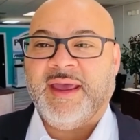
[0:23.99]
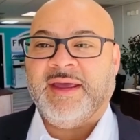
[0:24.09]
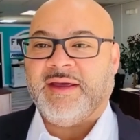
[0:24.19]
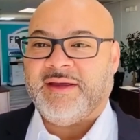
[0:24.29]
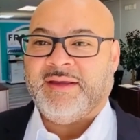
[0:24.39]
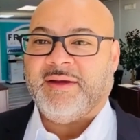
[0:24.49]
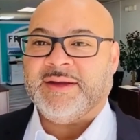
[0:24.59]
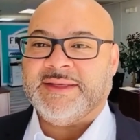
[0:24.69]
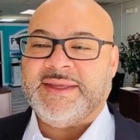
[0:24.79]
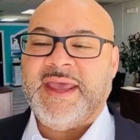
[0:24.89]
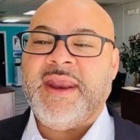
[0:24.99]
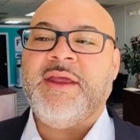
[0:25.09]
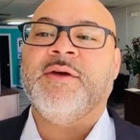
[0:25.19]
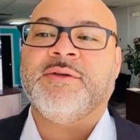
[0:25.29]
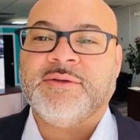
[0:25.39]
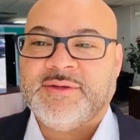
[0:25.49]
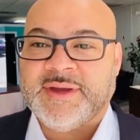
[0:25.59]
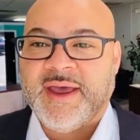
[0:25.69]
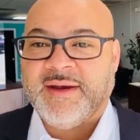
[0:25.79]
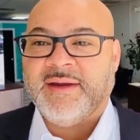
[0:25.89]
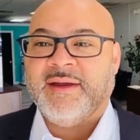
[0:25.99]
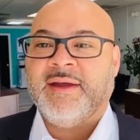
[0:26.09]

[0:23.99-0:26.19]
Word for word: and continue to send,